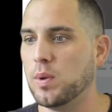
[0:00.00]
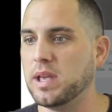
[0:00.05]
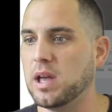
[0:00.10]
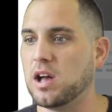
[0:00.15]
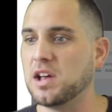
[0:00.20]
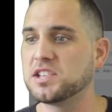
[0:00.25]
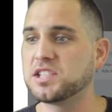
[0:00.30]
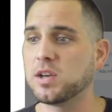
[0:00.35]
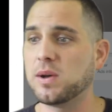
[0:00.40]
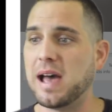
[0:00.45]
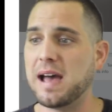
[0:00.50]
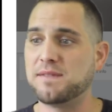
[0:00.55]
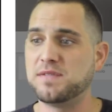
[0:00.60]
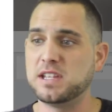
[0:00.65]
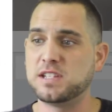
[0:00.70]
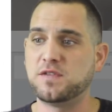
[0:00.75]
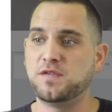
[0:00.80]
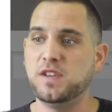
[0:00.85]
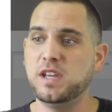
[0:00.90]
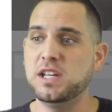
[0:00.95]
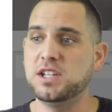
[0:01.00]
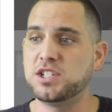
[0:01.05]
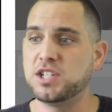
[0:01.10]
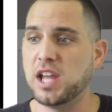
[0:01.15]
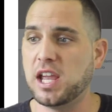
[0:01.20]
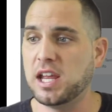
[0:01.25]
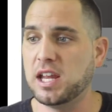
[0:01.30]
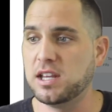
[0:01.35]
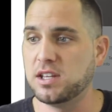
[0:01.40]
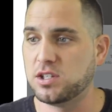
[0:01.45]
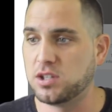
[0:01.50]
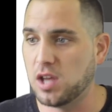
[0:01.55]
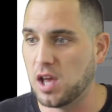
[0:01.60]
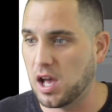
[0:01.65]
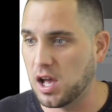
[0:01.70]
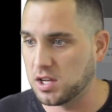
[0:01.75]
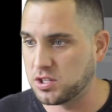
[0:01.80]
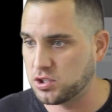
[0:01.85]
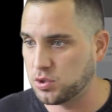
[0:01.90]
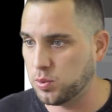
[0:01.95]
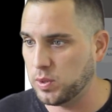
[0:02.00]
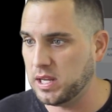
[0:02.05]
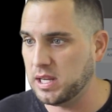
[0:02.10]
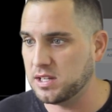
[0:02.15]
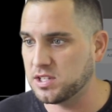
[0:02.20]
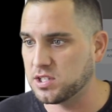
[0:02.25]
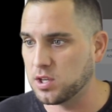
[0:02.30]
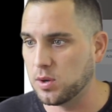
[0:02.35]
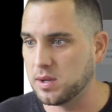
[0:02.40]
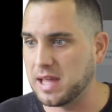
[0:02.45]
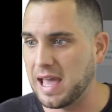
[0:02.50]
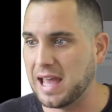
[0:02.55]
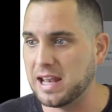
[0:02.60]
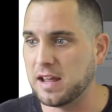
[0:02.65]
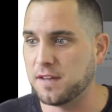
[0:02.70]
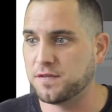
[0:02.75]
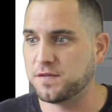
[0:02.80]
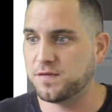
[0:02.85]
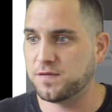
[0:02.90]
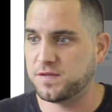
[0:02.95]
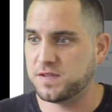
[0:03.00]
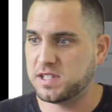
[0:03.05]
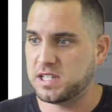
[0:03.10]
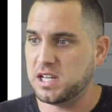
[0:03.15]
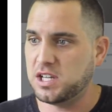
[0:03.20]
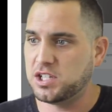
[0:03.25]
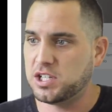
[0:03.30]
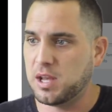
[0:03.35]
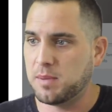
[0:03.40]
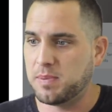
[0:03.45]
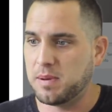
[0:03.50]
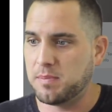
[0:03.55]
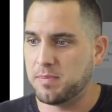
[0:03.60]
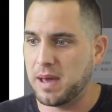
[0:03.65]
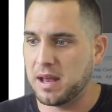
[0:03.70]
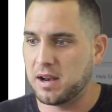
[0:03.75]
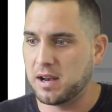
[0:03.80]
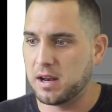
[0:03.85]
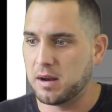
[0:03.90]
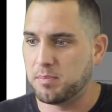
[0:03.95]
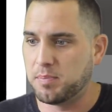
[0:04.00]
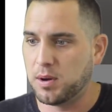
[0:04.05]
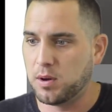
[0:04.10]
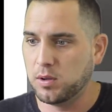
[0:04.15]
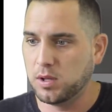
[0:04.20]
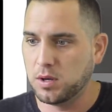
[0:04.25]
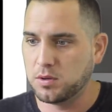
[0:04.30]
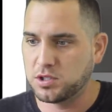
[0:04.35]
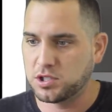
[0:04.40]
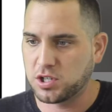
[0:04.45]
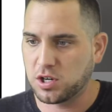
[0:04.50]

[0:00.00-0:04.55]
We also have this VeChain uh, tweet. So NFC chip embedded in a polo